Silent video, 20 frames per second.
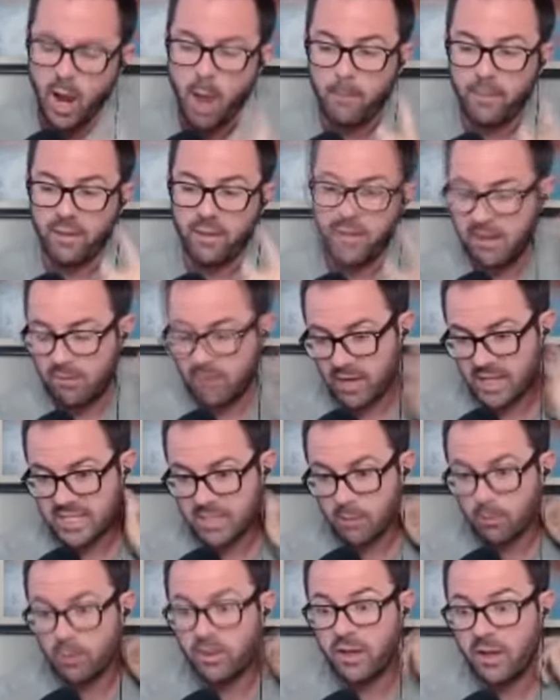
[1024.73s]
But then when I
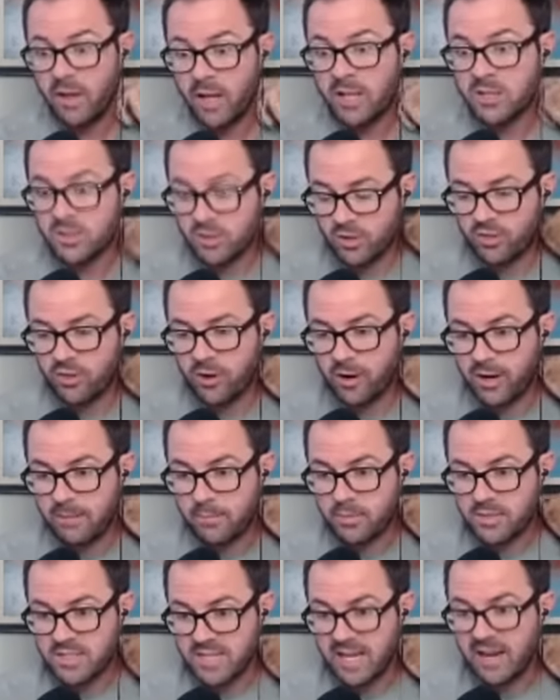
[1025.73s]
say, well, the nones are
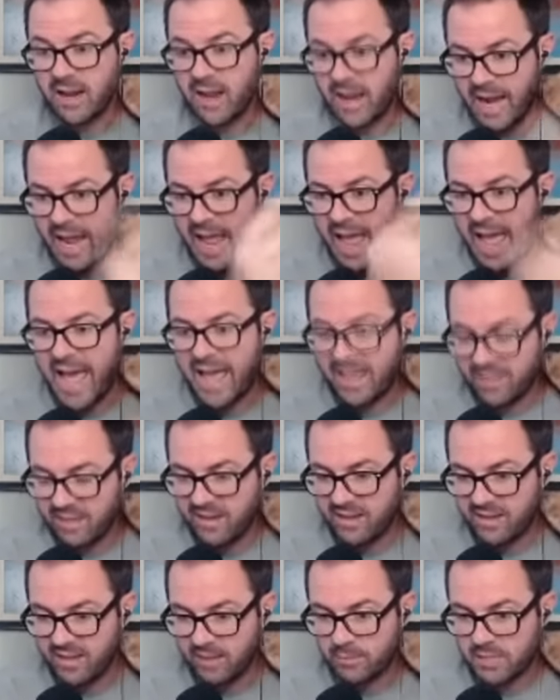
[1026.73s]
30%, and I add the
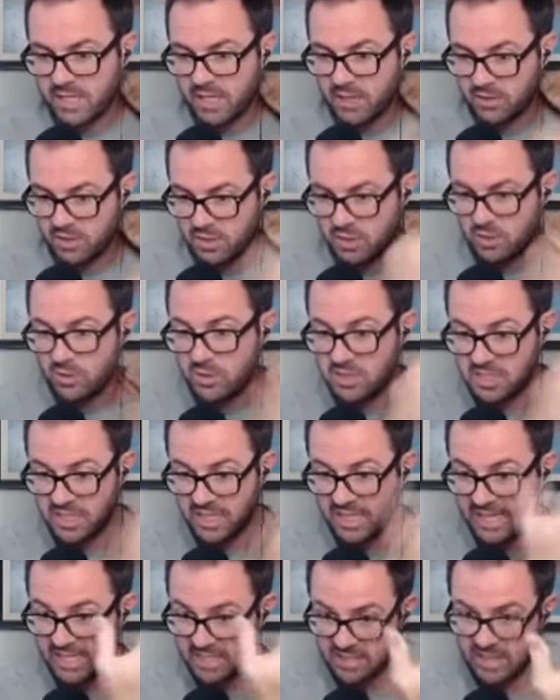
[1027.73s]
nothing in particulars to to
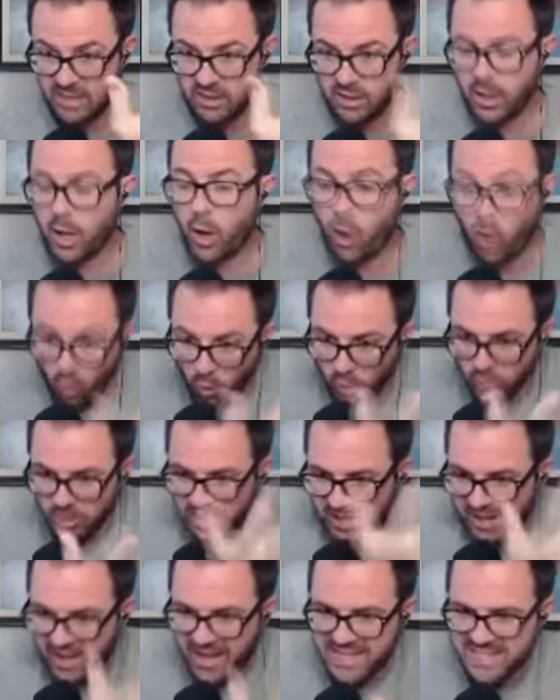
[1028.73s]
get to that, they go, oh,
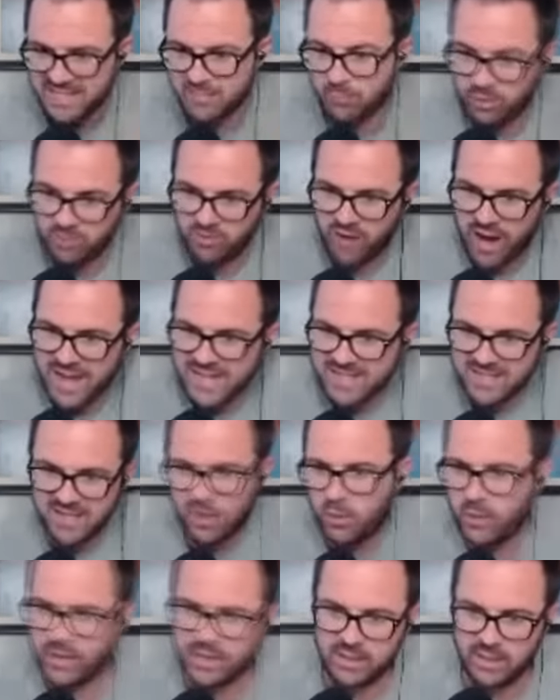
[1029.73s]
look at us. We're
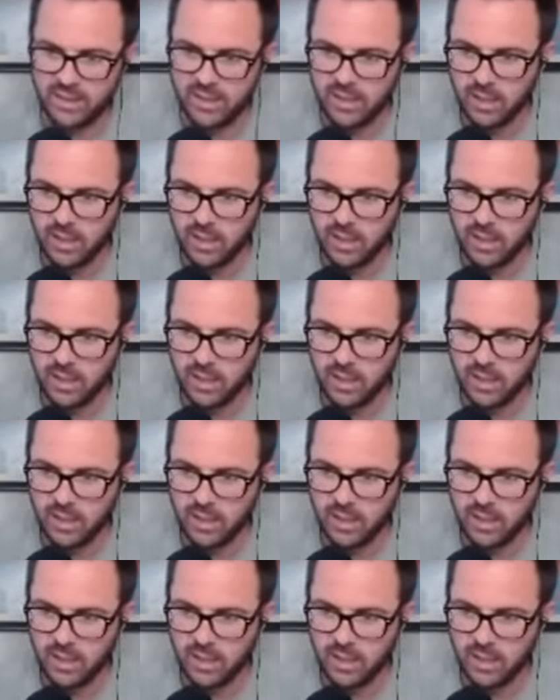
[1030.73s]
rising quickly.